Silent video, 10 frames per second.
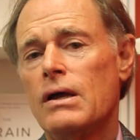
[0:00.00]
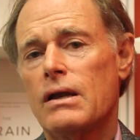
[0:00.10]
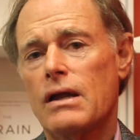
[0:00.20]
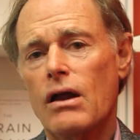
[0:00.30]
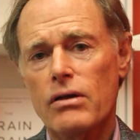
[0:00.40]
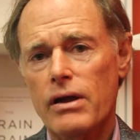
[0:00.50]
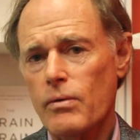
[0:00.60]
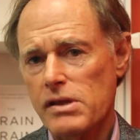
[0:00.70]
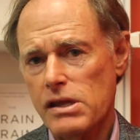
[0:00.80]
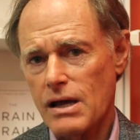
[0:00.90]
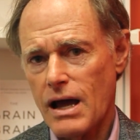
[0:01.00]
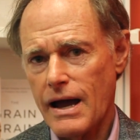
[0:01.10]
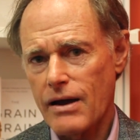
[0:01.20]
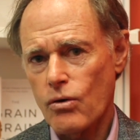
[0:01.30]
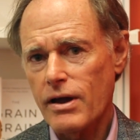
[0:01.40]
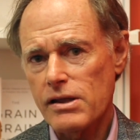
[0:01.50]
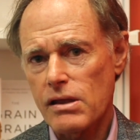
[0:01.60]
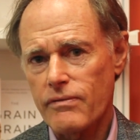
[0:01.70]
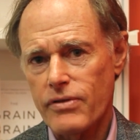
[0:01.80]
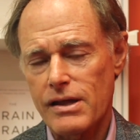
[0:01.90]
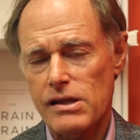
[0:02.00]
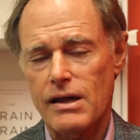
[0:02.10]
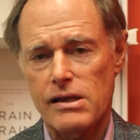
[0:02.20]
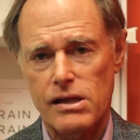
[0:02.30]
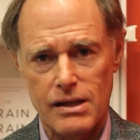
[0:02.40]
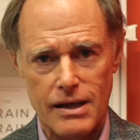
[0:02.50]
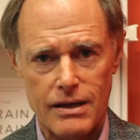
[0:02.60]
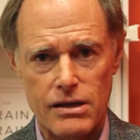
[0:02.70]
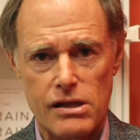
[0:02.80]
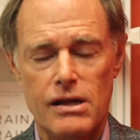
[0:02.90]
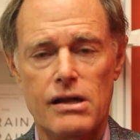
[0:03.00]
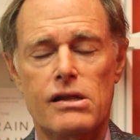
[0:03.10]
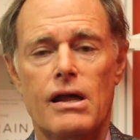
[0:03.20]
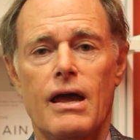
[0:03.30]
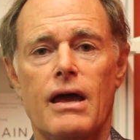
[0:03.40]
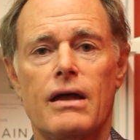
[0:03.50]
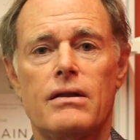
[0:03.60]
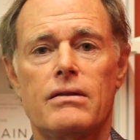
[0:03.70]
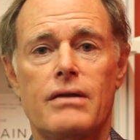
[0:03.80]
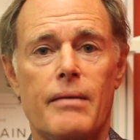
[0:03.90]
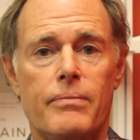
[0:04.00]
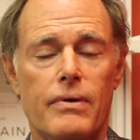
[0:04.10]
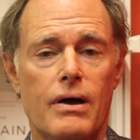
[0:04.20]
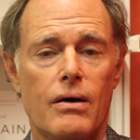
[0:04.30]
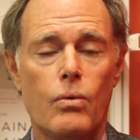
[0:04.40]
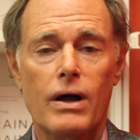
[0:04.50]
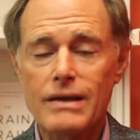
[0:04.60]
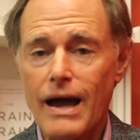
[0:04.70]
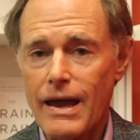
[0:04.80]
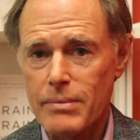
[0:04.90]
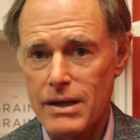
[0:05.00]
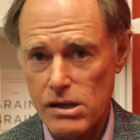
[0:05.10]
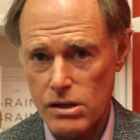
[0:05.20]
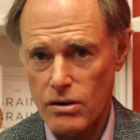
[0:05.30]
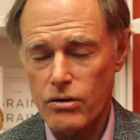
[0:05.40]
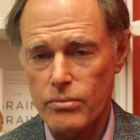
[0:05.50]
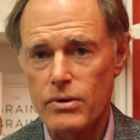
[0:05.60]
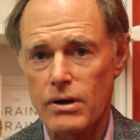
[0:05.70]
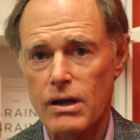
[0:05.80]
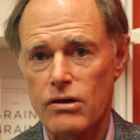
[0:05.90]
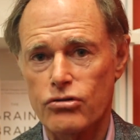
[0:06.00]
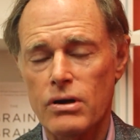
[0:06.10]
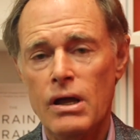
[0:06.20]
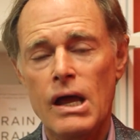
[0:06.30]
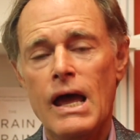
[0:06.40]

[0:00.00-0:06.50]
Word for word: not only are we seeing higher rates of things like celiac disease and type uh, 1 diabetes, and autoimmune condition,